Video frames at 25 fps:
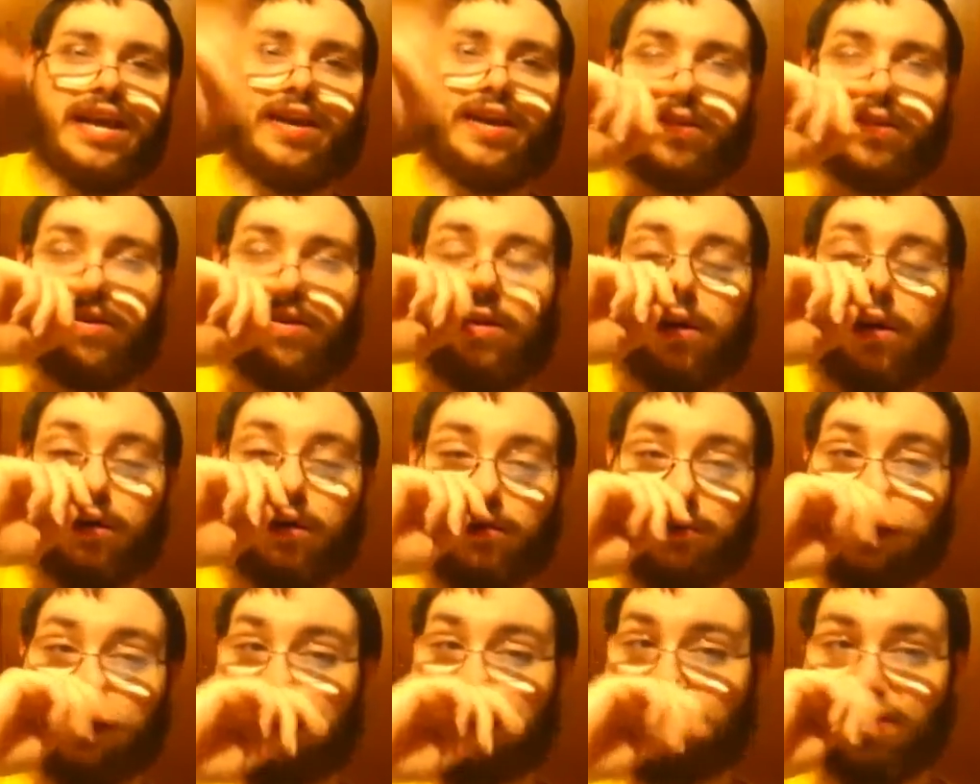because
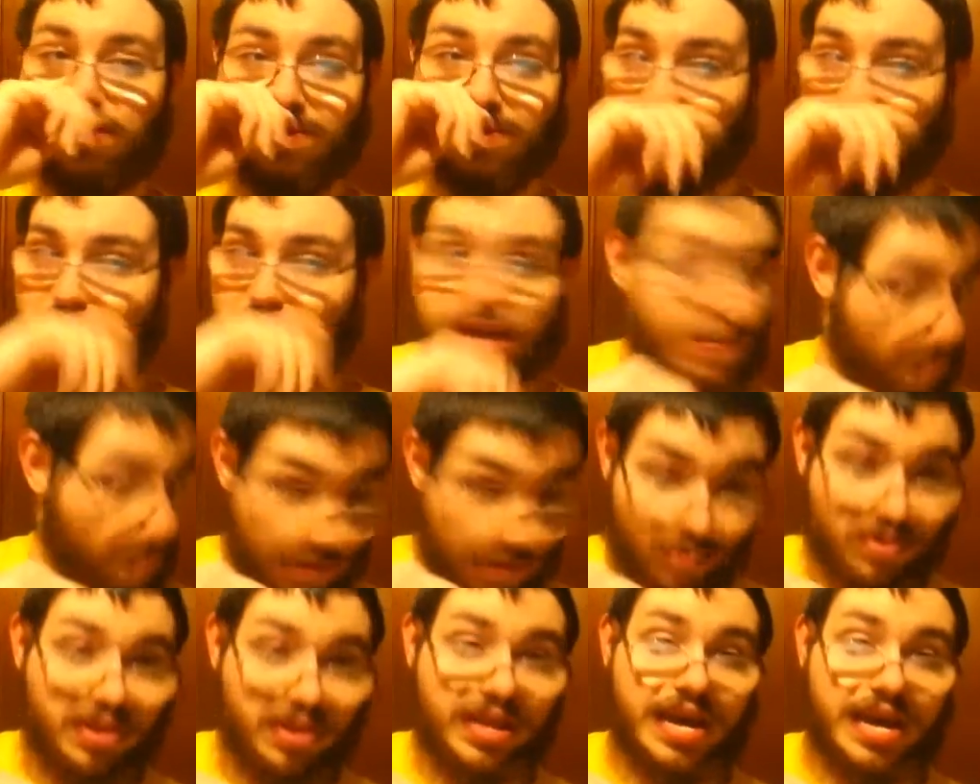constantly while I'm playing
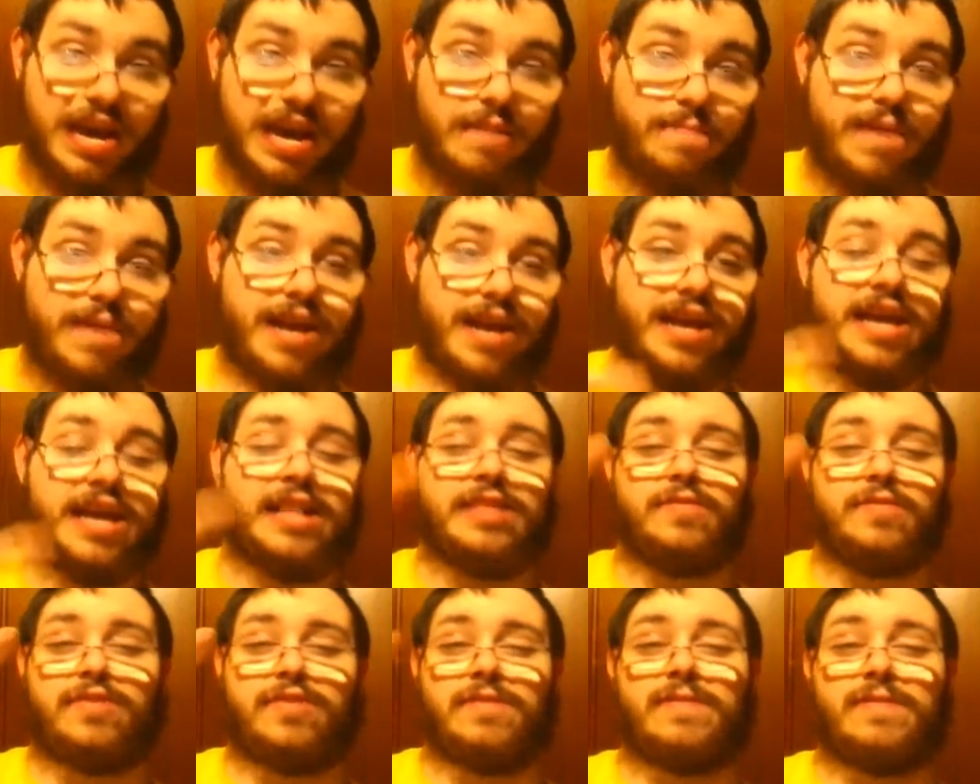most of the iPad
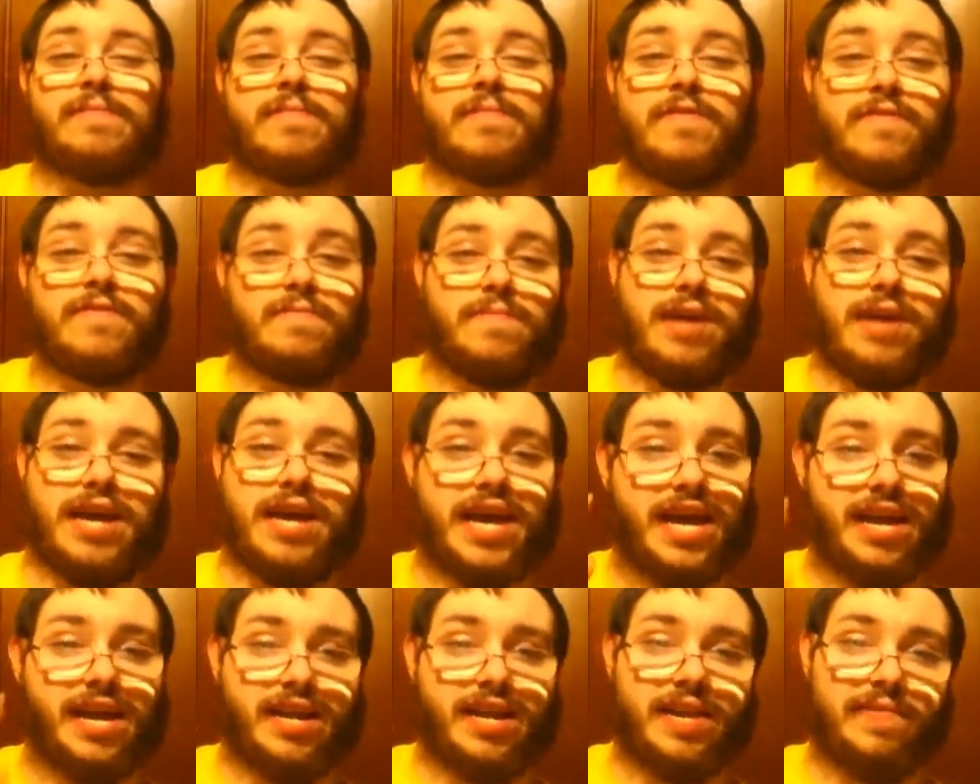games, you'll see me moving my
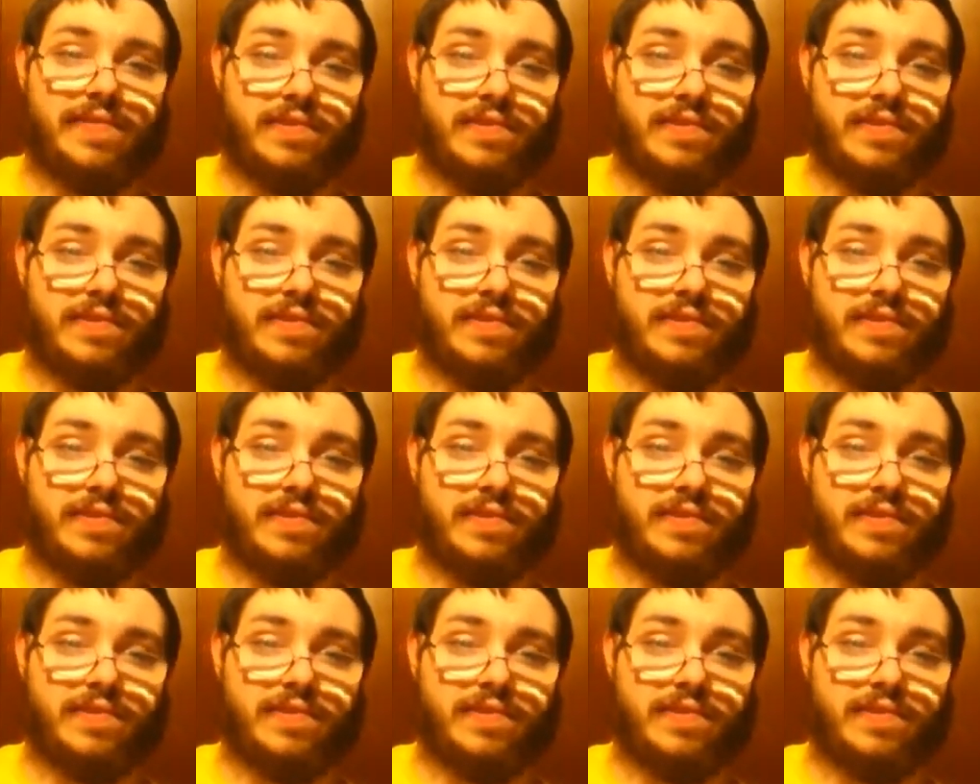hand